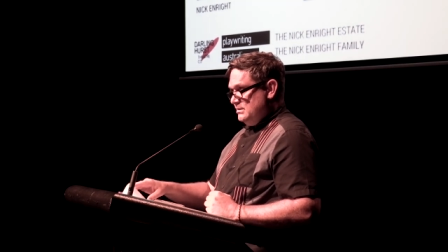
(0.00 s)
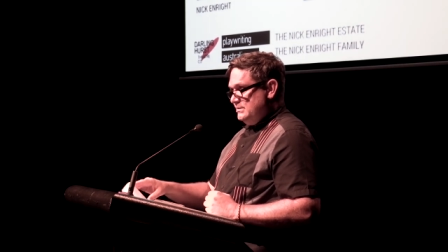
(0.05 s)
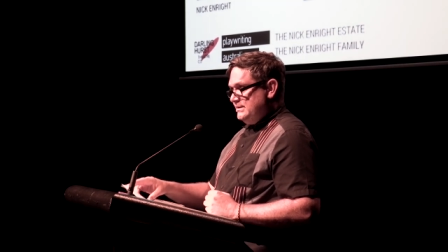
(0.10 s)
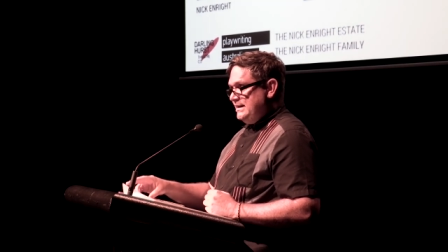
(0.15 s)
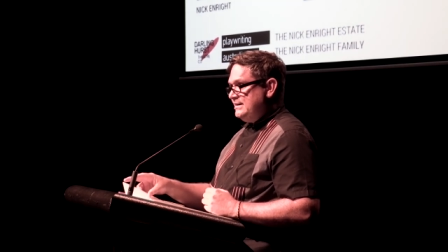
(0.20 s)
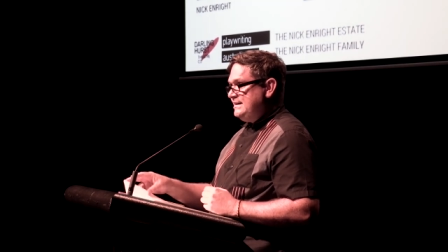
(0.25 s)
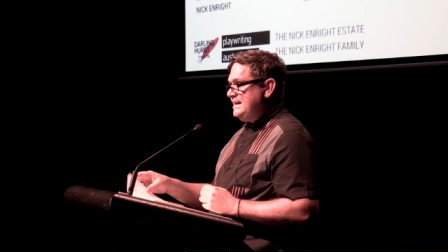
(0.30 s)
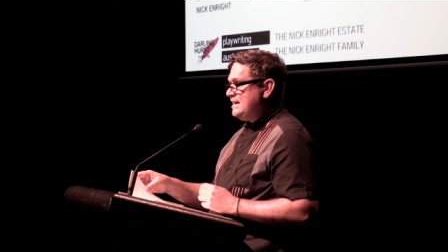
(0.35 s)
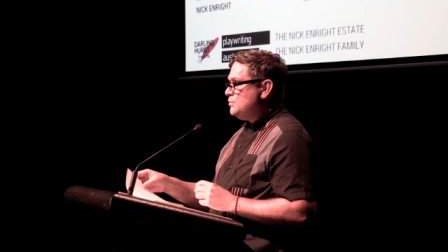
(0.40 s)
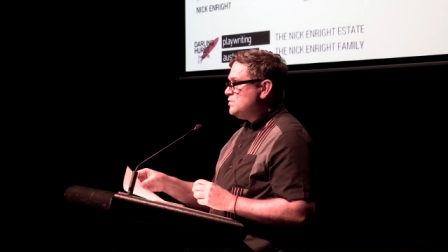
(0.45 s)

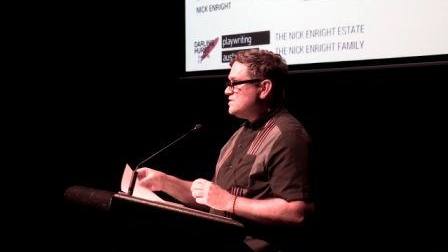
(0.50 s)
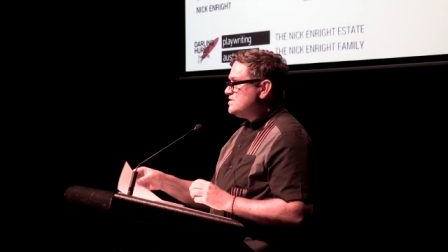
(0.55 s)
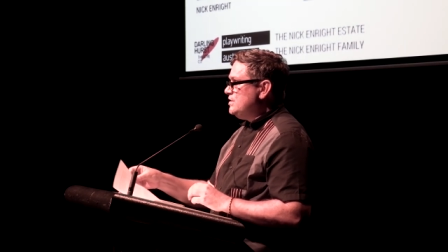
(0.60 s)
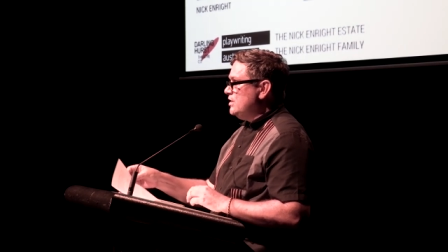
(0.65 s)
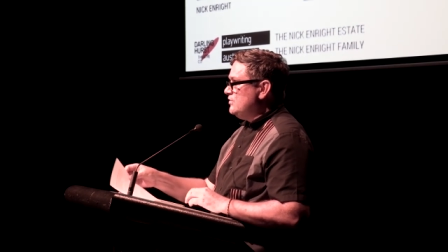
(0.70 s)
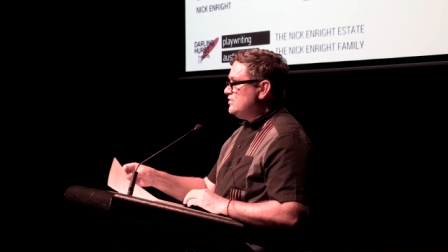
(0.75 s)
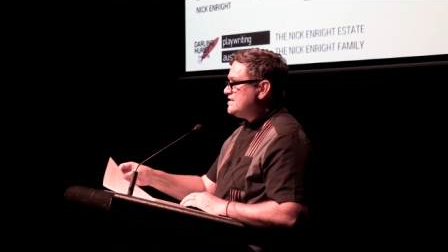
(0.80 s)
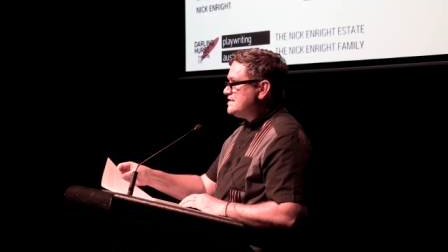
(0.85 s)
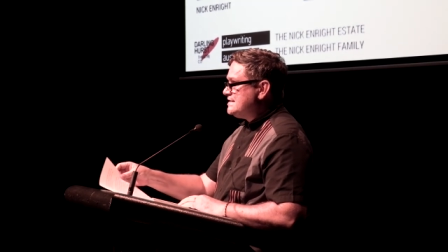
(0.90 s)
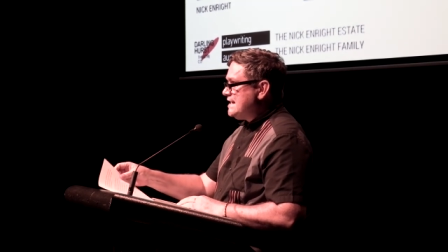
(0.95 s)
Now, Nick was
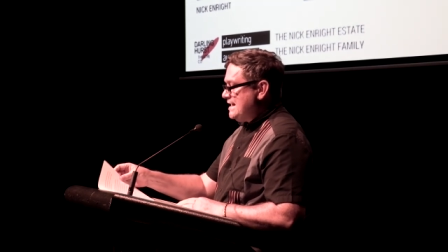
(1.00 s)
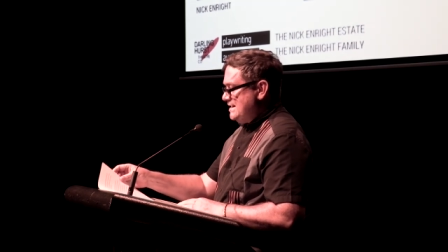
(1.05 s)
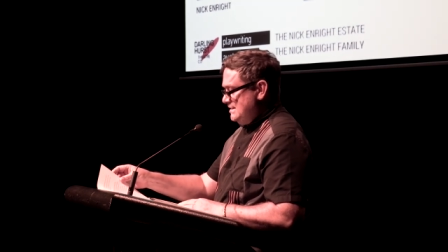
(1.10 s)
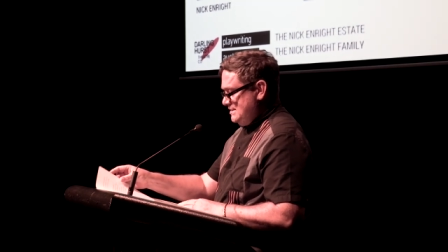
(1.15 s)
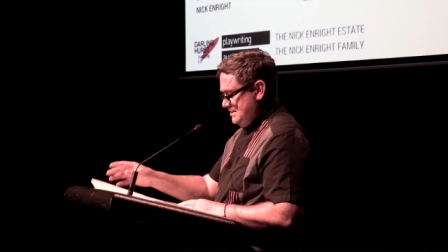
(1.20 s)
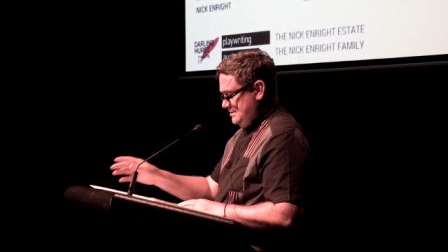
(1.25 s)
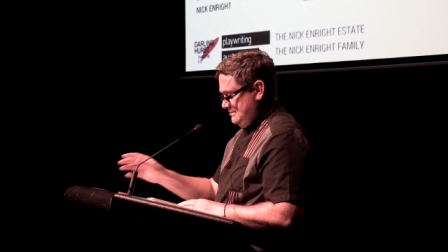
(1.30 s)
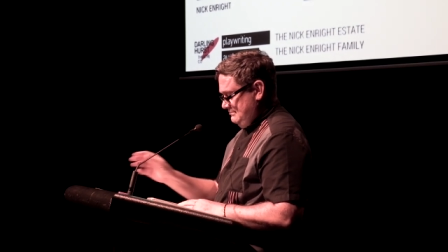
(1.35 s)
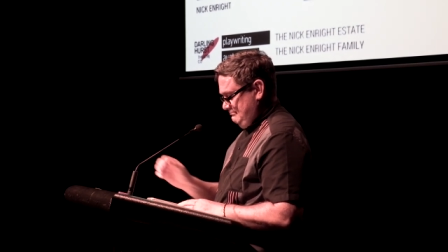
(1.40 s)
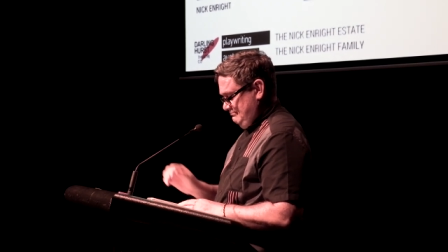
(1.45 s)
no
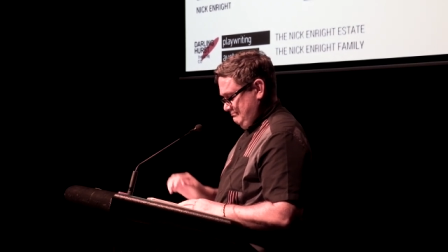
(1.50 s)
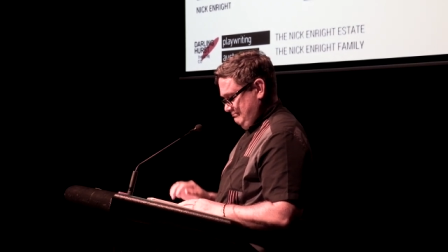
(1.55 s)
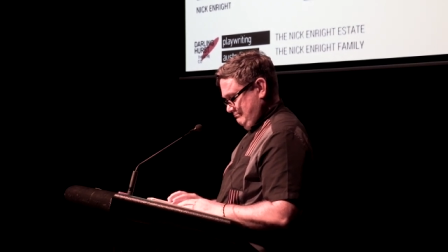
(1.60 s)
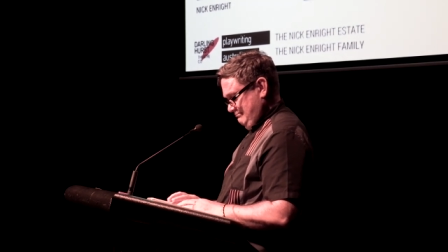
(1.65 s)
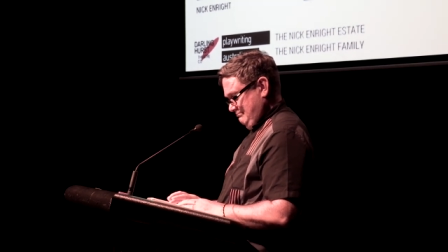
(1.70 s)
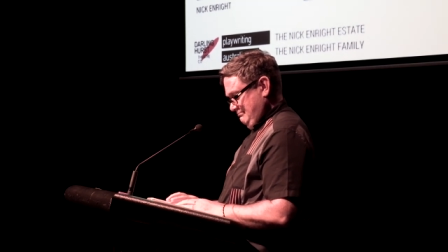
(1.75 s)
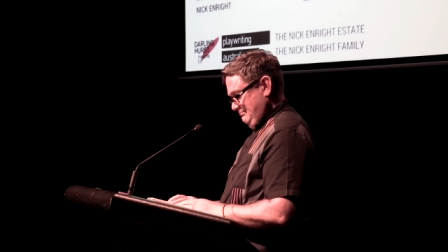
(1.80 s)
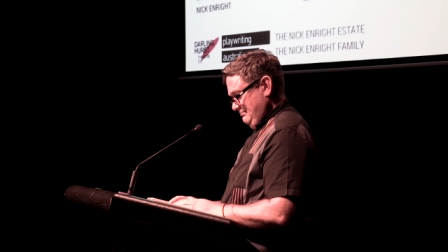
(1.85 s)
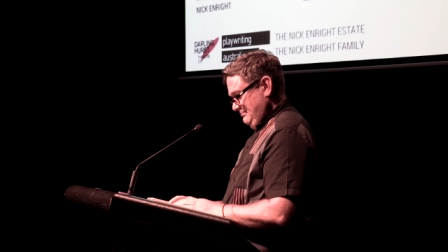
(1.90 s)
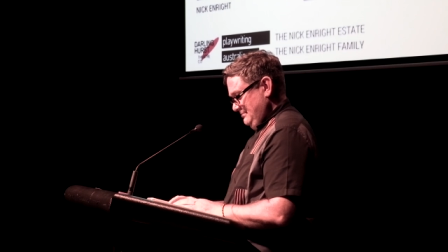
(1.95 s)
saint,
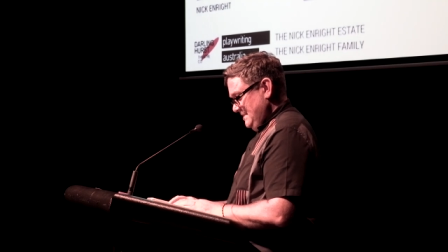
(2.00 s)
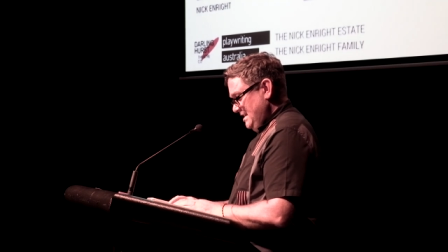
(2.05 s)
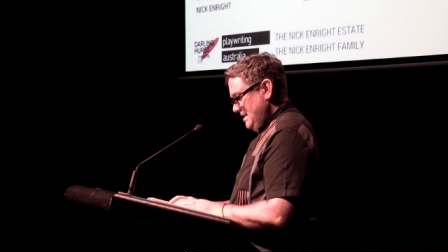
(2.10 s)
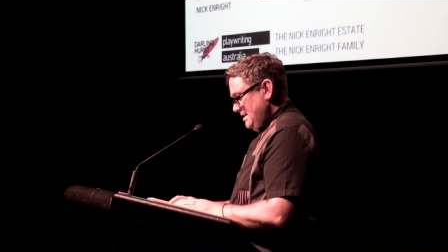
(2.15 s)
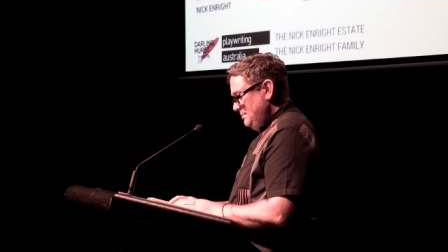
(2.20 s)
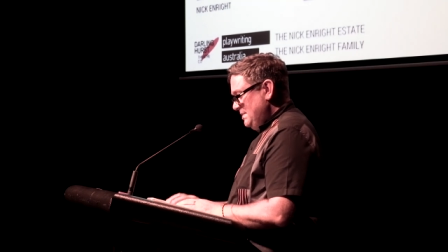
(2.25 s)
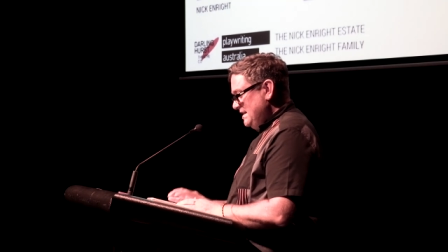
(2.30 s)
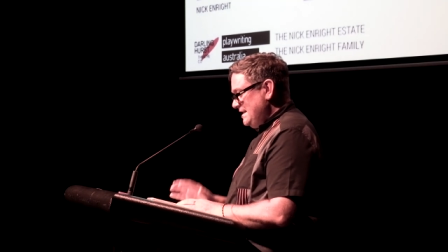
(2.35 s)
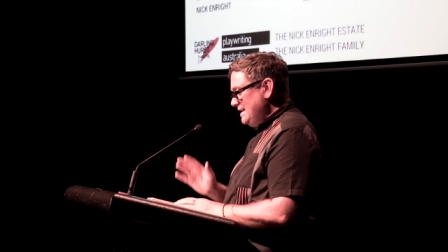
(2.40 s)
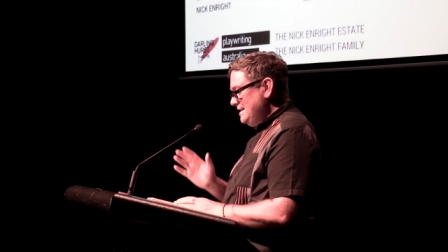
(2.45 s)

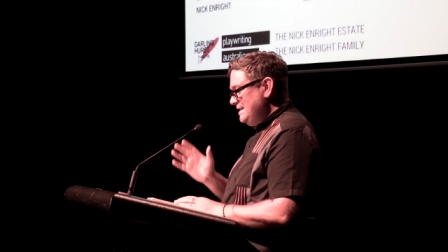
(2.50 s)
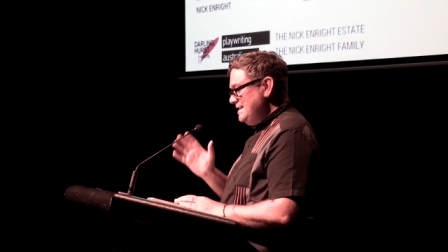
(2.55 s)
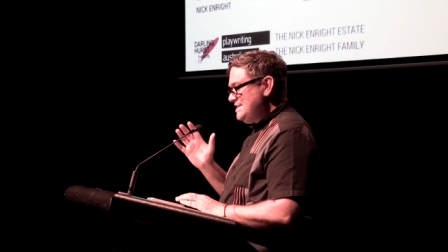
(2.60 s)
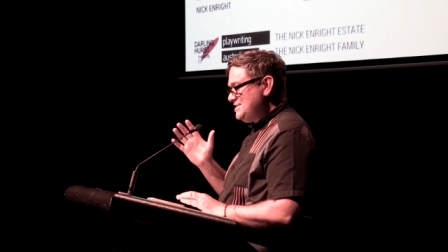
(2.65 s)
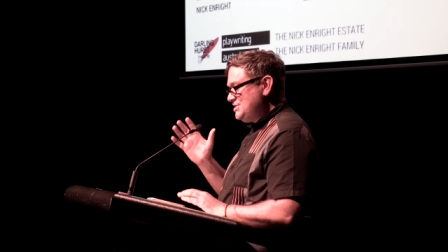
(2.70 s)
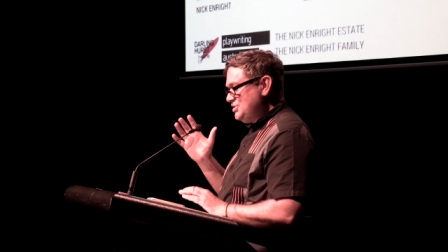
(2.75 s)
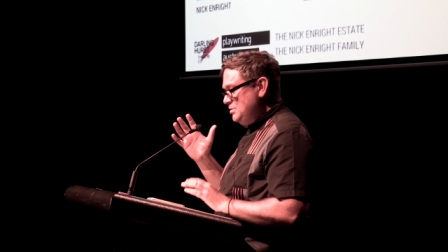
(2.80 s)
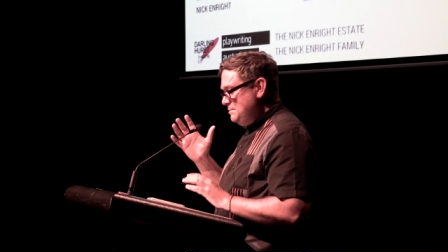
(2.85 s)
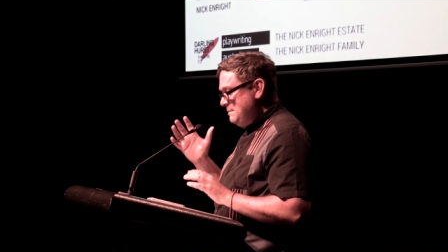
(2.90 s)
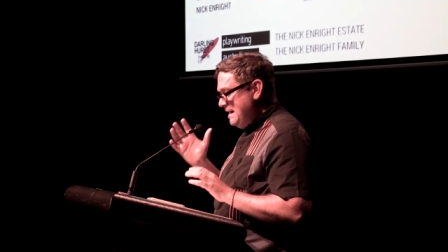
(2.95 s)
but in
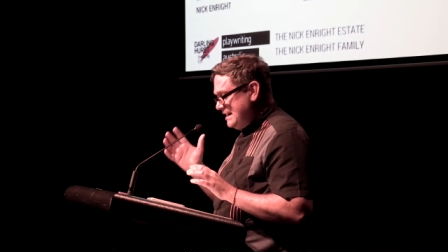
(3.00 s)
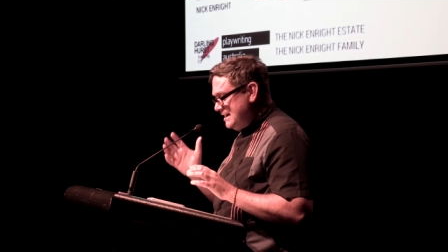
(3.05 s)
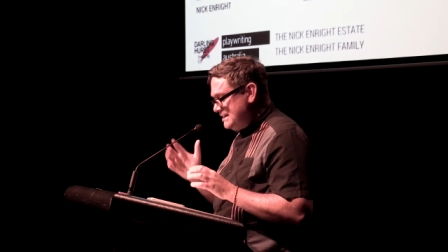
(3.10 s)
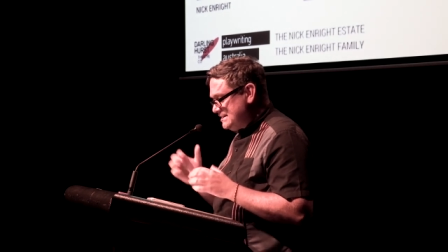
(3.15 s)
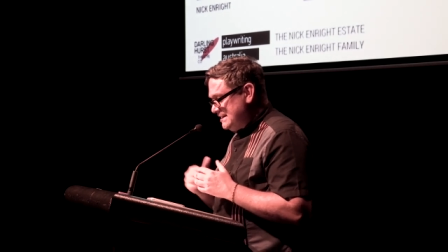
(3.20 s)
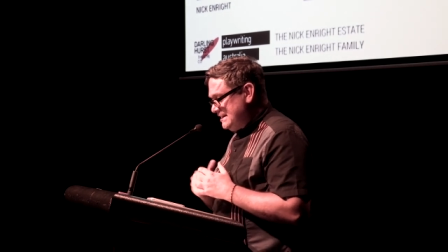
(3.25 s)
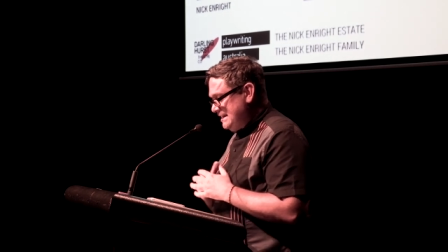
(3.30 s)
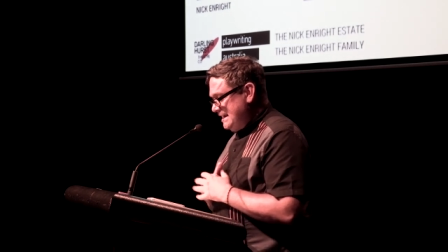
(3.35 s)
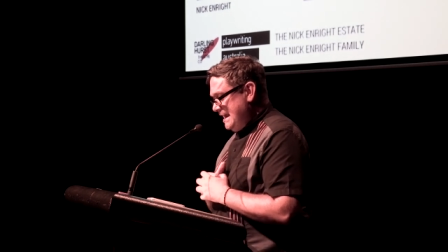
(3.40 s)
his humanity,